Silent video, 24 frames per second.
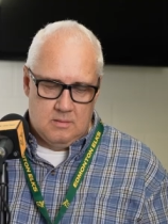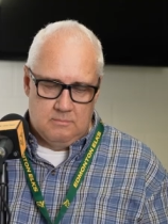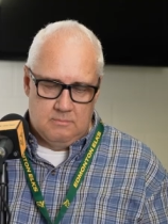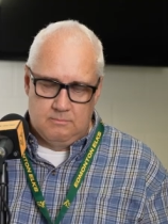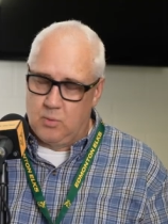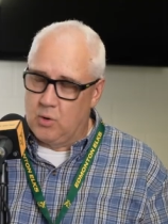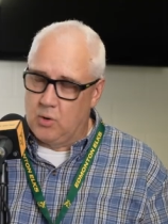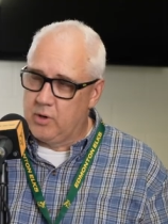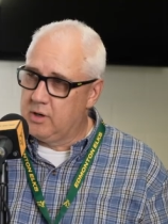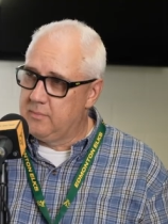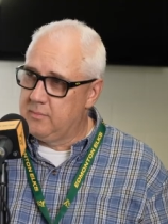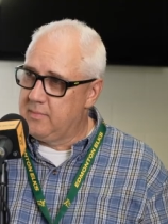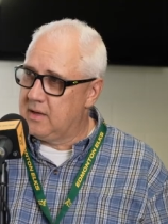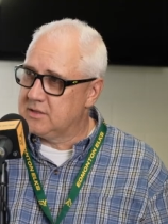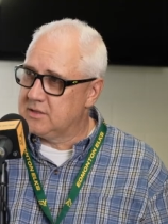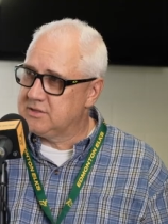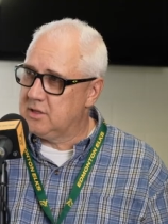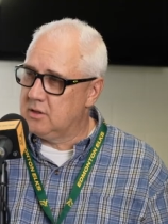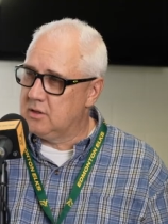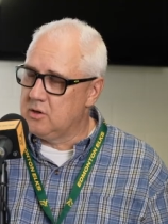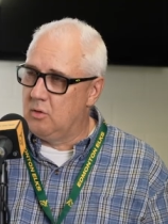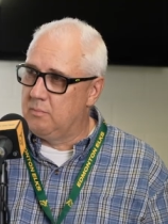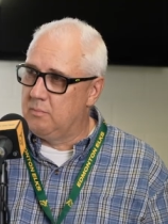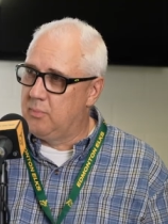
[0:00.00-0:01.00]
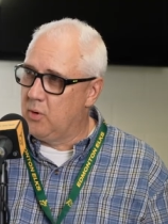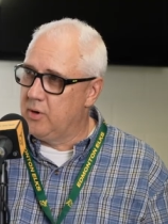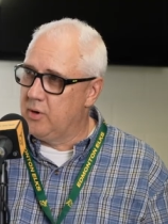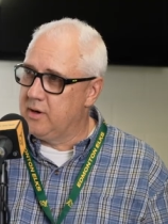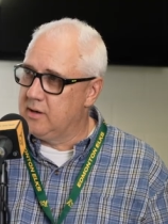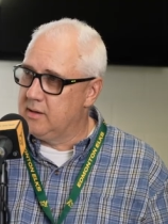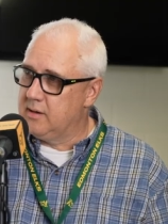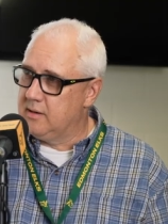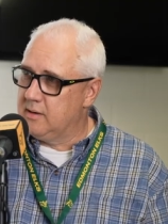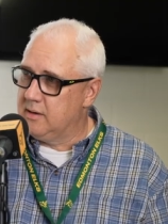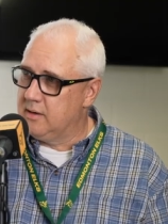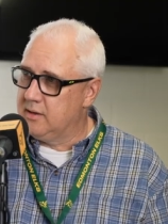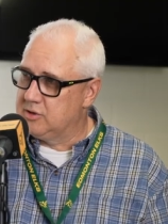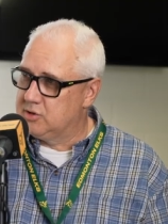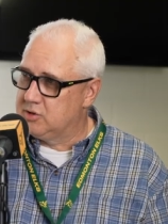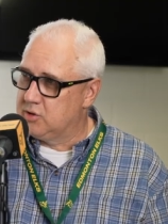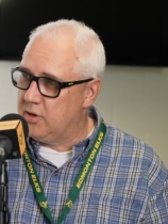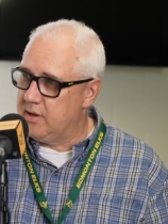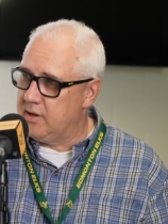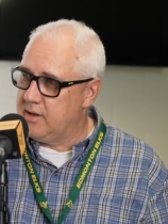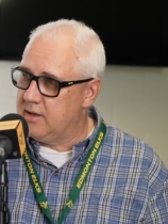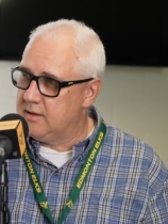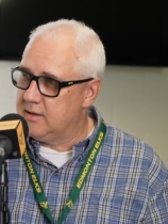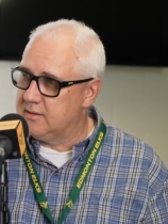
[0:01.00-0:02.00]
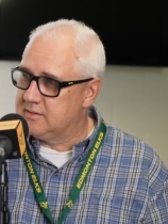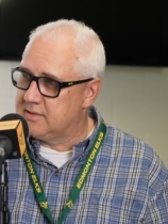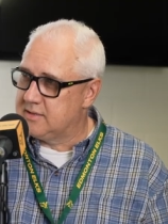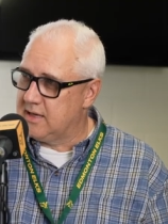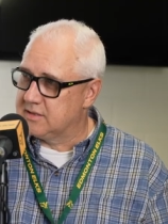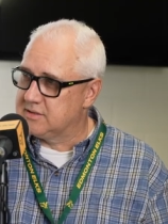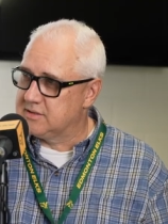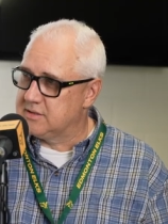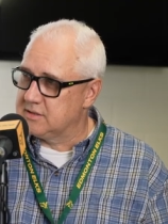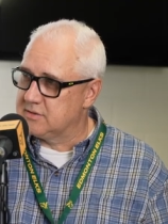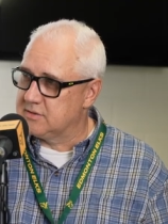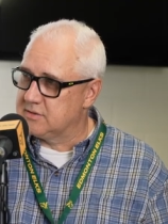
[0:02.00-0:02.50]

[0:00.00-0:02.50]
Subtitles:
Born in Mexico? No, born in La Jolla, Texas,